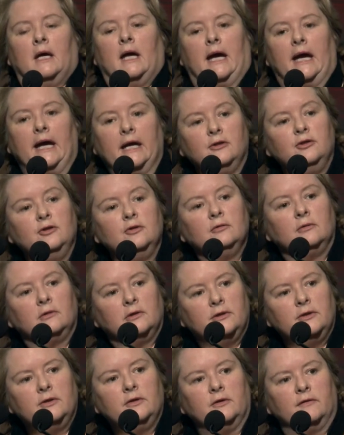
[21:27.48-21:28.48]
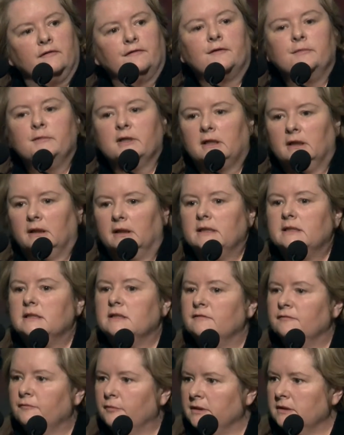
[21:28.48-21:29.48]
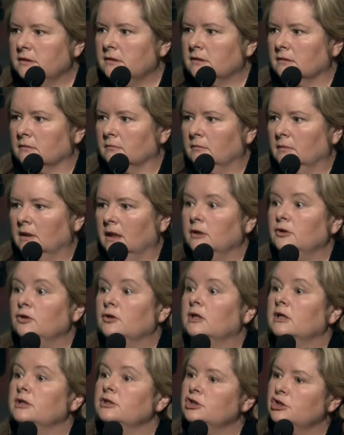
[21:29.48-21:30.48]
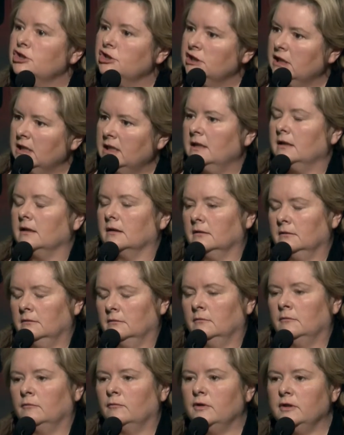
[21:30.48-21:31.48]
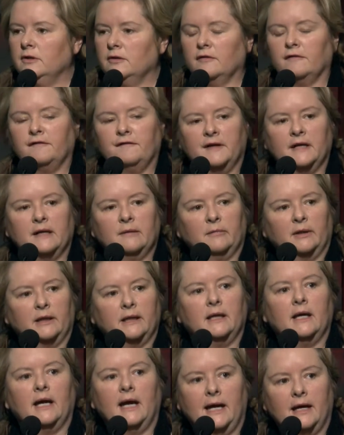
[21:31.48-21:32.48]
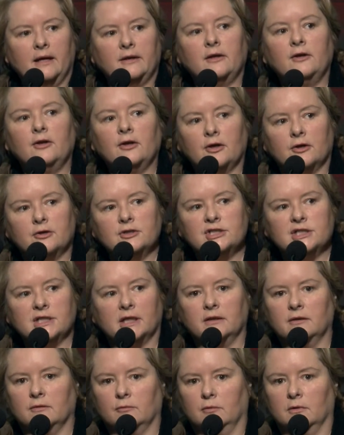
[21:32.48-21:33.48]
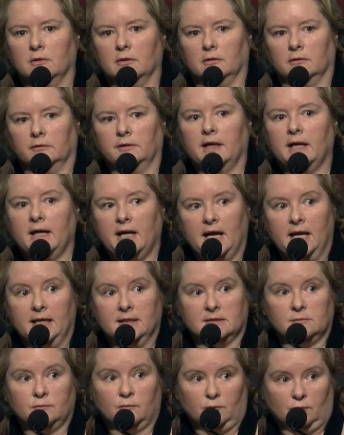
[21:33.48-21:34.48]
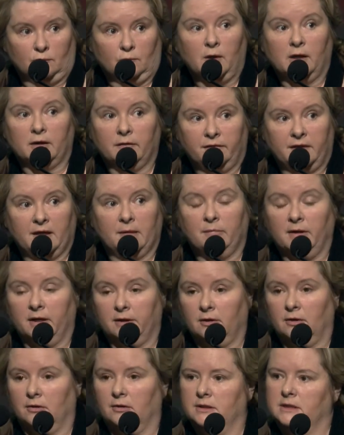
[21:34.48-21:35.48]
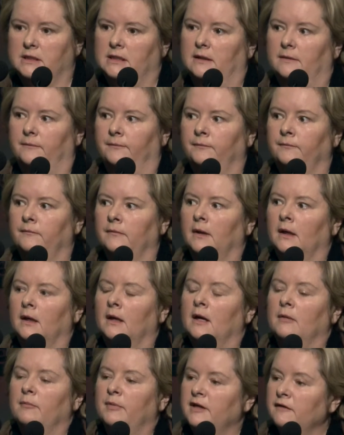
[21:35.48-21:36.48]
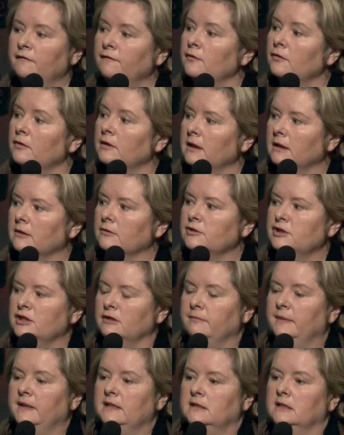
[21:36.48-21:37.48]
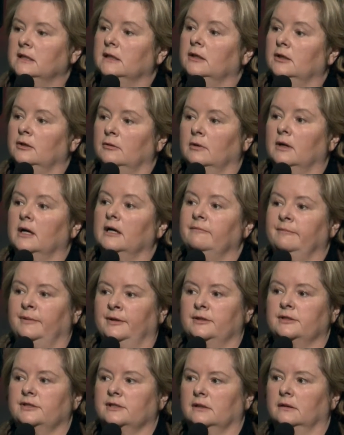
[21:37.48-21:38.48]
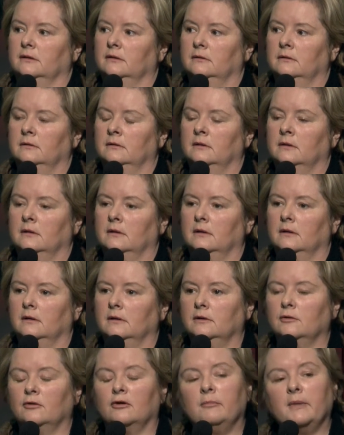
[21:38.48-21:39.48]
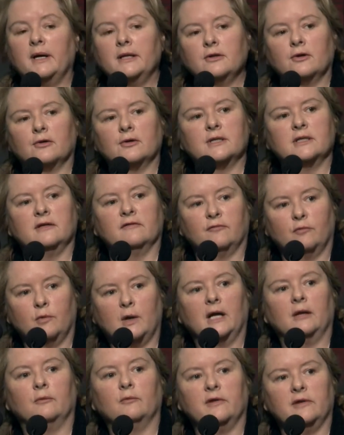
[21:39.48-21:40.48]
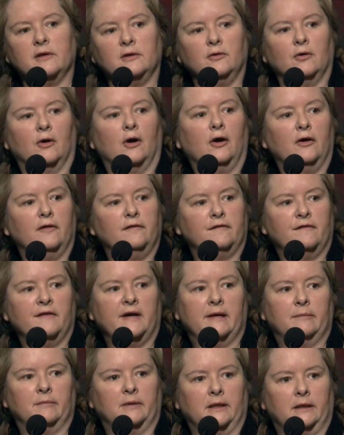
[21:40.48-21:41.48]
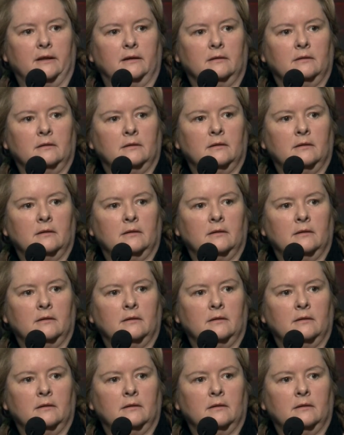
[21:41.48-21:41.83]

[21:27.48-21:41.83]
And you learn from the collective wisdom and you can share with your family how to negotiate the world as one of that minority. But if you're an LGBTQI person, you're a minority of one within your own family.